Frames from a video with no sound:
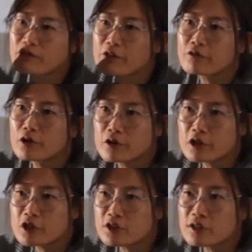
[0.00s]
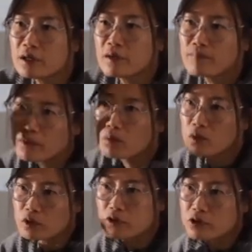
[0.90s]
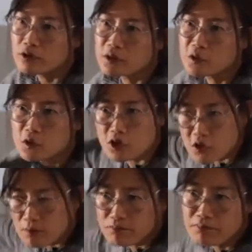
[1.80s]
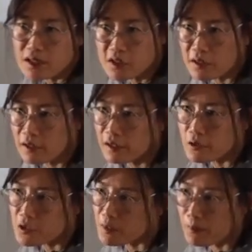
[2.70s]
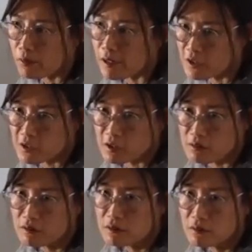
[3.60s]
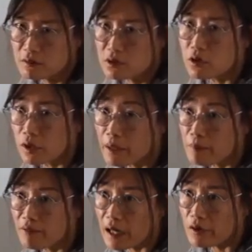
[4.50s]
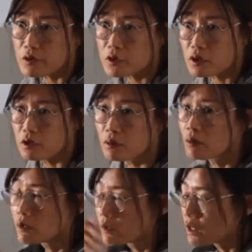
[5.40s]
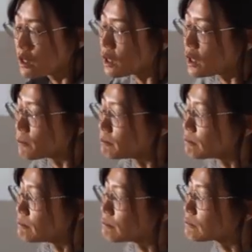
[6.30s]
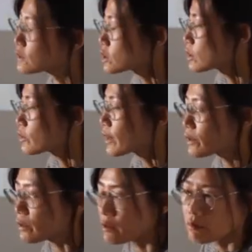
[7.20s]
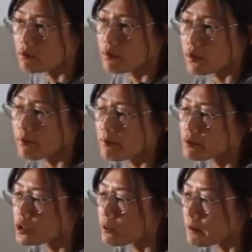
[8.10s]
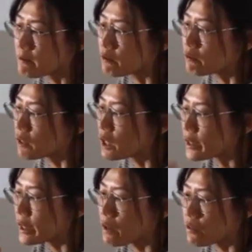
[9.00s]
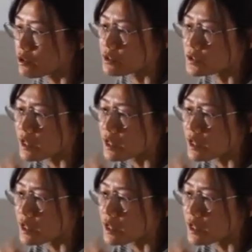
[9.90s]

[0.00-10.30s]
the furniture, what you do is you just basically you suppress your labor values. So so people, care workers